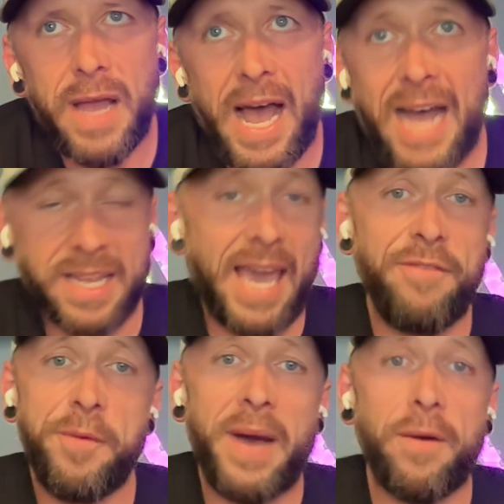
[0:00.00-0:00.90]
I gave
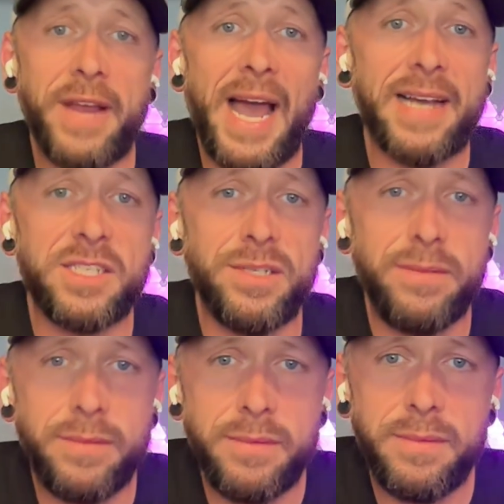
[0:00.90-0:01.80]
you my reaction.
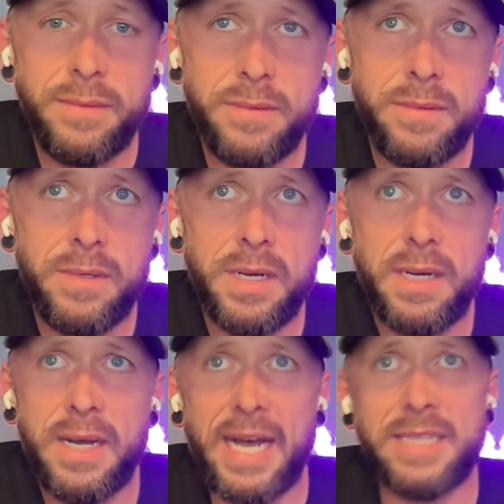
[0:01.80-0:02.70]

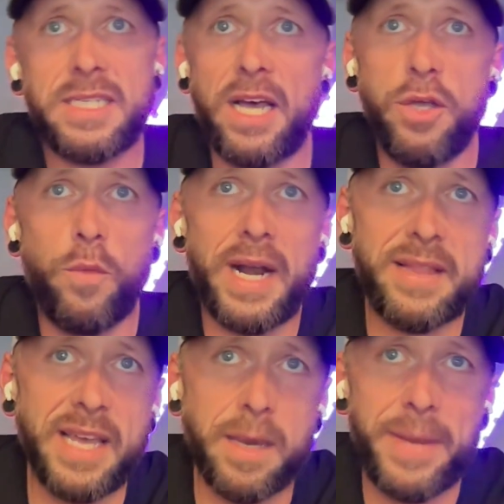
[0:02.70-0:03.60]
I tell you what I
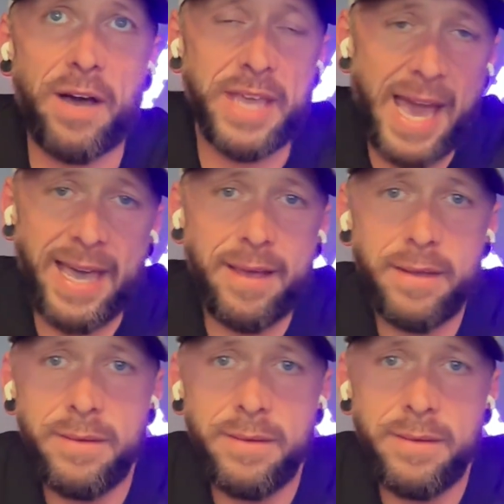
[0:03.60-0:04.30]
think about Ye.